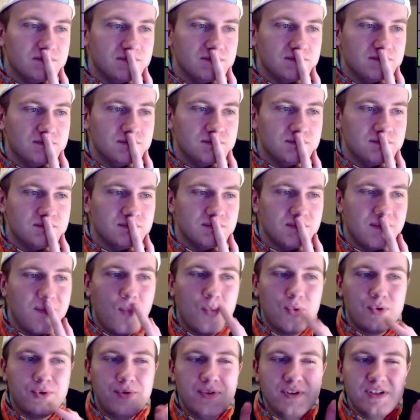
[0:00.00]

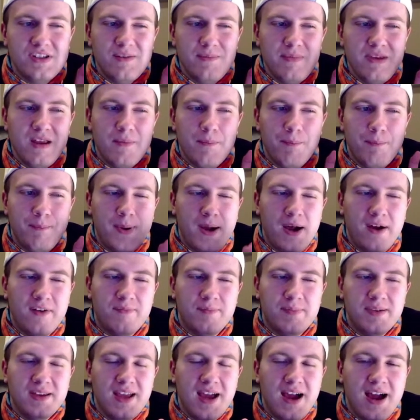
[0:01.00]
would Chrissy be above
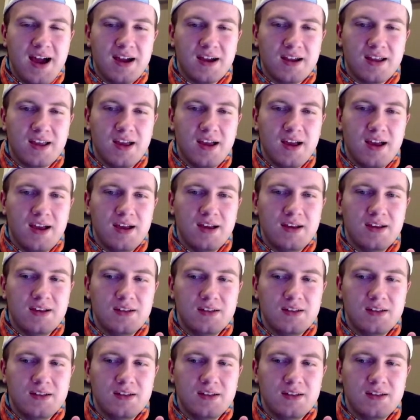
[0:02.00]
Bianca?